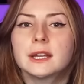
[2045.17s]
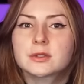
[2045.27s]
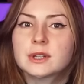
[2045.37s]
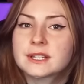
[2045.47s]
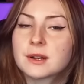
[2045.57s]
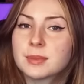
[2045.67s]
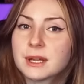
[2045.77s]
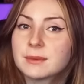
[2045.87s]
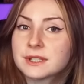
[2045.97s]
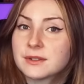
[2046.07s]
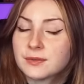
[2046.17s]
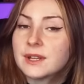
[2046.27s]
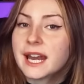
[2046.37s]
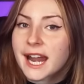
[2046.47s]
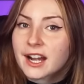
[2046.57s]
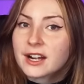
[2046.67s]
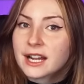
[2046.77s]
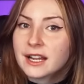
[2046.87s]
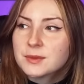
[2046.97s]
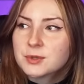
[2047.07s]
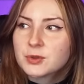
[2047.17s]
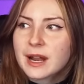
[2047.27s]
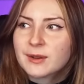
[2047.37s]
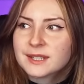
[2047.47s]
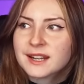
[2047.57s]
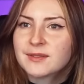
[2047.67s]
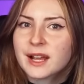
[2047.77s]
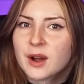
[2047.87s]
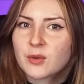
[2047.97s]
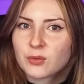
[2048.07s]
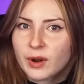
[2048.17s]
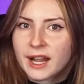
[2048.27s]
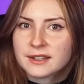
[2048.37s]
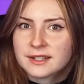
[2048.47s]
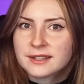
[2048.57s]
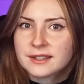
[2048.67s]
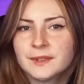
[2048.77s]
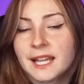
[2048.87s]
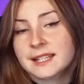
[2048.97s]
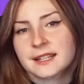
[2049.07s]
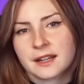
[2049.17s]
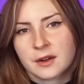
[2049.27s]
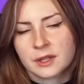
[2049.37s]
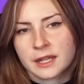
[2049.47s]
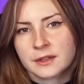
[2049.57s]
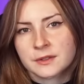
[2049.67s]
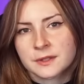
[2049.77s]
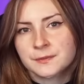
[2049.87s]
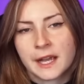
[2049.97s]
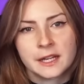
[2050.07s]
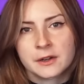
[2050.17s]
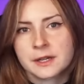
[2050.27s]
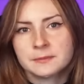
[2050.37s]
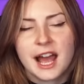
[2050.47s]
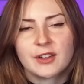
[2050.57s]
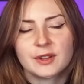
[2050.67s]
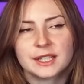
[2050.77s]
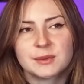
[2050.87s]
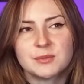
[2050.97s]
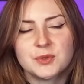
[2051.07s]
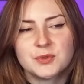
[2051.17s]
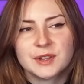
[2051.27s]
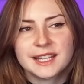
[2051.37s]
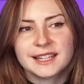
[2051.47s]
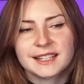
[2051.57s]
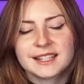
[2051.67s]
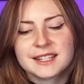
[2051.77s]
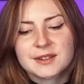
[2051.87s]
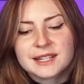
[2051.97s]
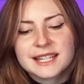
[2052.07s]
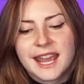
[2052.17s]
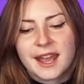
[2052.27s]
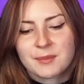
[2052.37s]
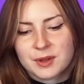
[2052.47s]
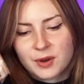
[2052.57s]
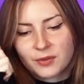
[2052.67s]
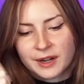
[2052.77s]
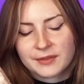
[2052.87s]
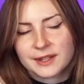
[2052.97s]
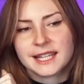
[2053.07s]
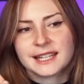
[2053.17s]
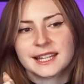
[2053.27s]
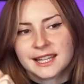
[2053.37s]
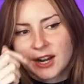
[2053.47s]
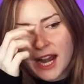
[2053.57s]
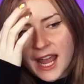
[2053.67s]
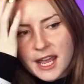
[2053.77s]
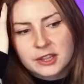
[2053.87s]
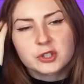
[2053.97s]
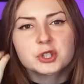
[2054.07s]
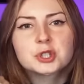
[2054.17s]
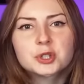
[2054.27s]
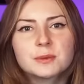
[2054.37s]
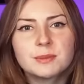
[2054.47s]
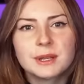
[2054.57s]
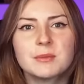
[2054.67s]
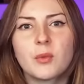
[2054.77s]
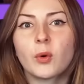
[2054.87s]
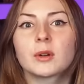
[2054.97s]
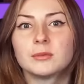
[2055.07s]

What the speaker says: so he's gonna be able to defeat Harry. So now it's kind of like a race. It's gonna cut really close. I know it. I feel like the movie, like the series can't be over. I feel like there should be more